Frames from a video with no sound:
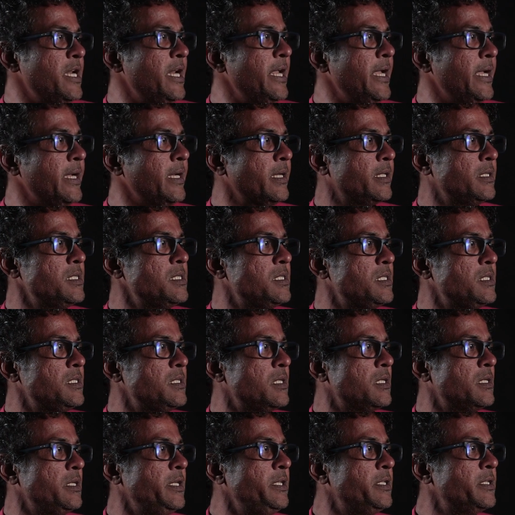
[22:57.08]
lake, this is
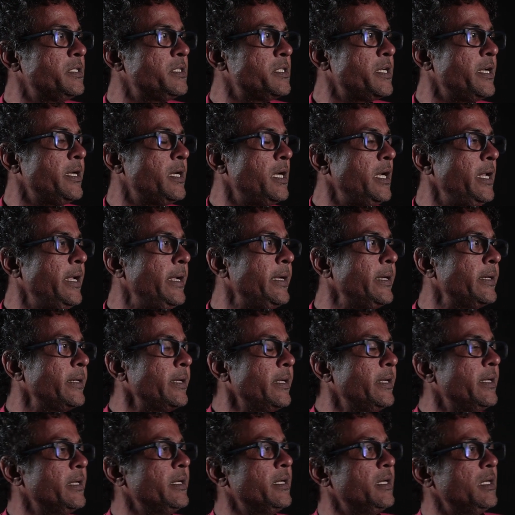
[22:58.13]
an interstate lake,
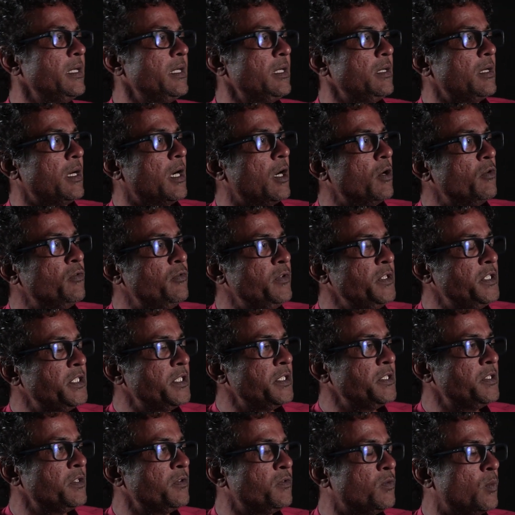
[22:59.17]
how
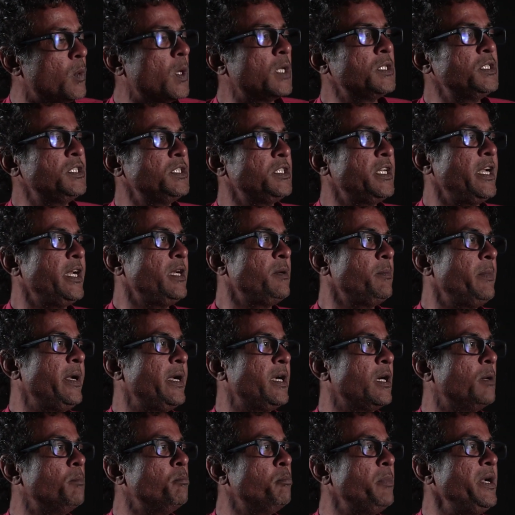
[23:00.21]
fishers of one state may
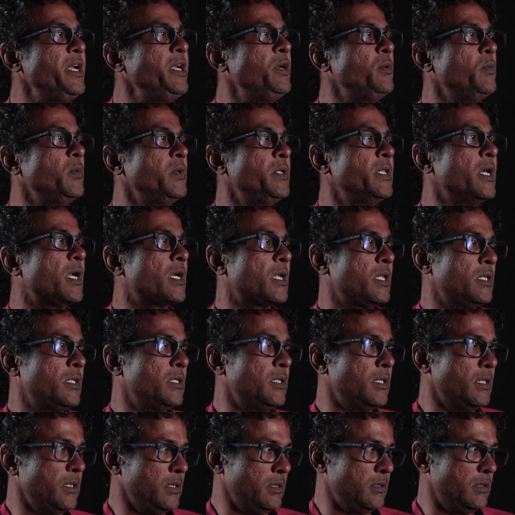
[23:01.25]
compete with another